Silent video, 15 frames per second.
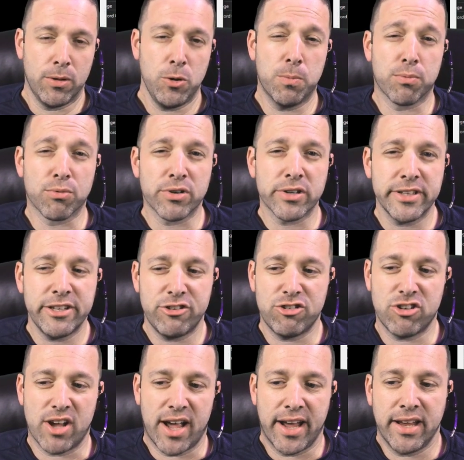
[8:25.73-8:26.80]
really
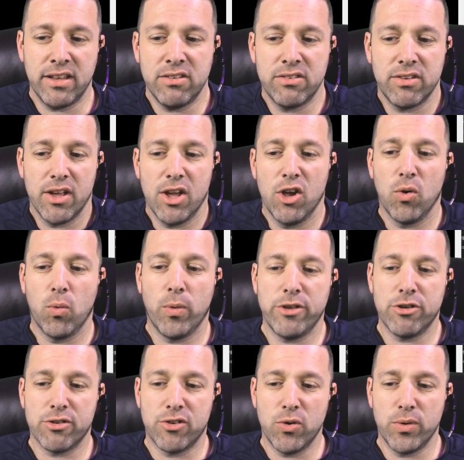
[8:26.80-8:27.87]
shines when you're
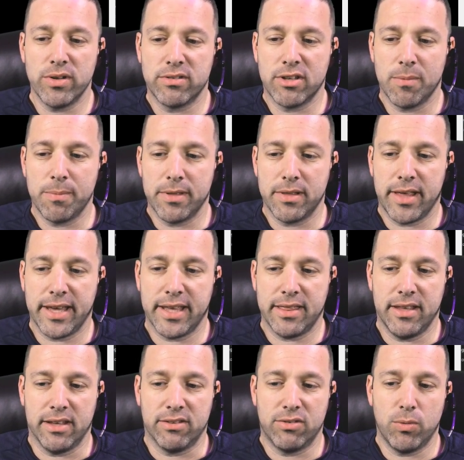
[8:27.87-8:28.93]
doing something like
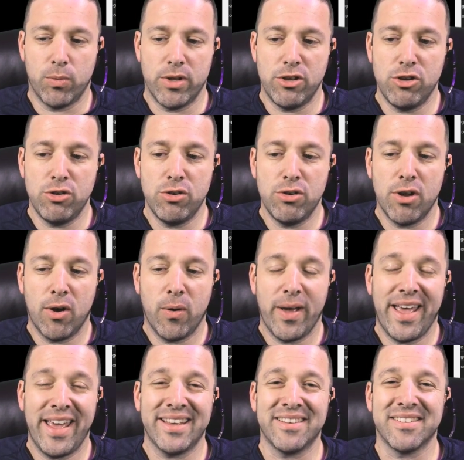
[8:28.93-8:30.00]
this, when you know
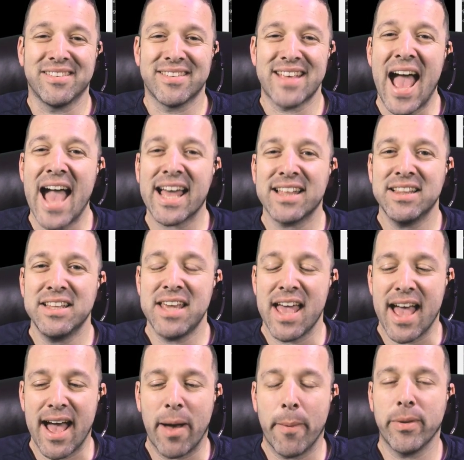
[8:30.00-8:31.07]
exactly
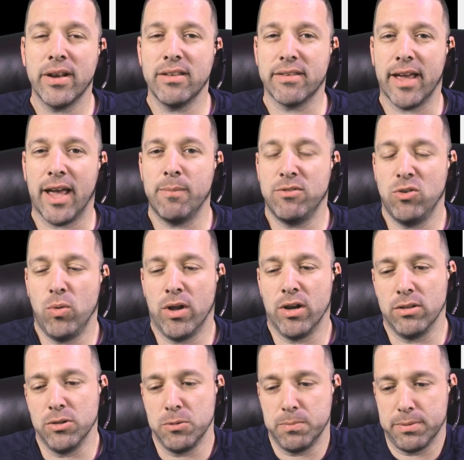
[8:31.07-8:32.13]
how many times you want to
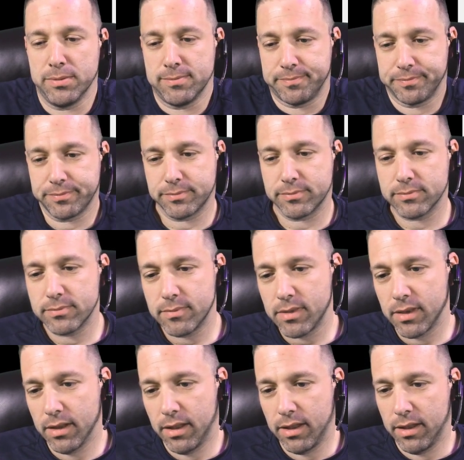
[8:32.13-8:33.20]
loop.
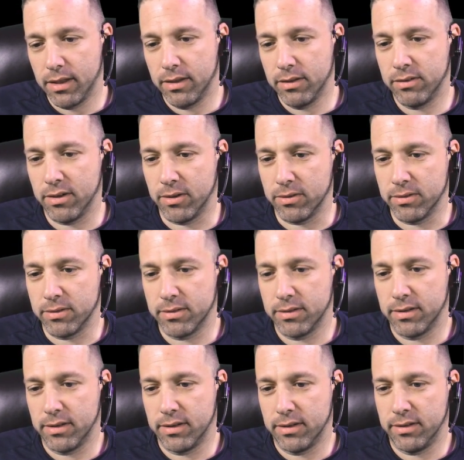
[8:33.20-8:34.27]
So
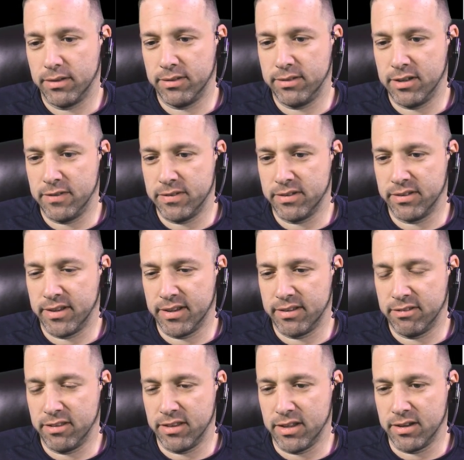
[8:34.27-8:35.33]
let's see if this gets to
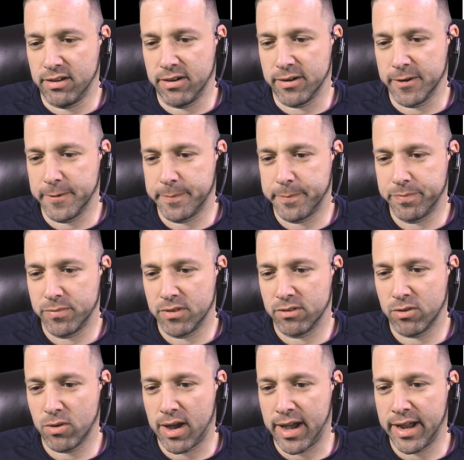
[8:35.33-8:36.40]
the end here.
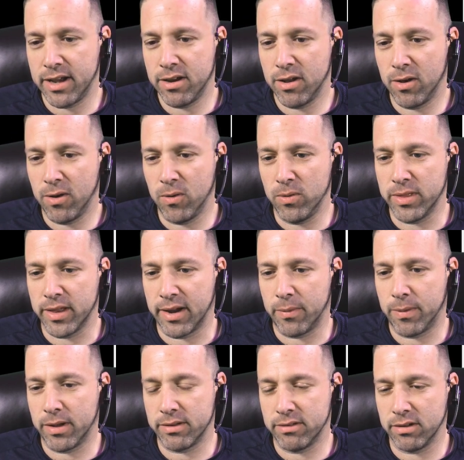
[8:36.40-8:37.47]
So I know that I
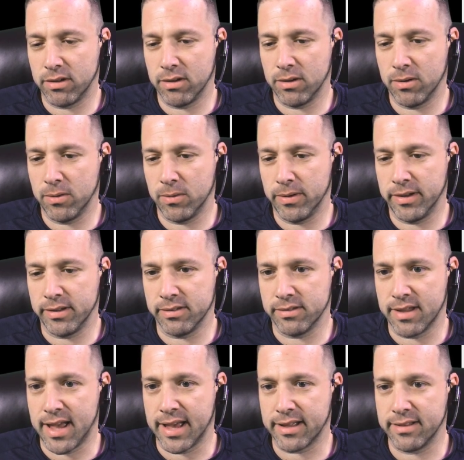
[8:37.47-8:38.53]
want to go
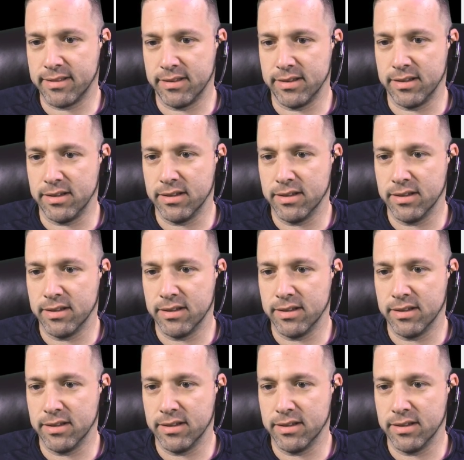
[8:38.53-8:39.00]
exactly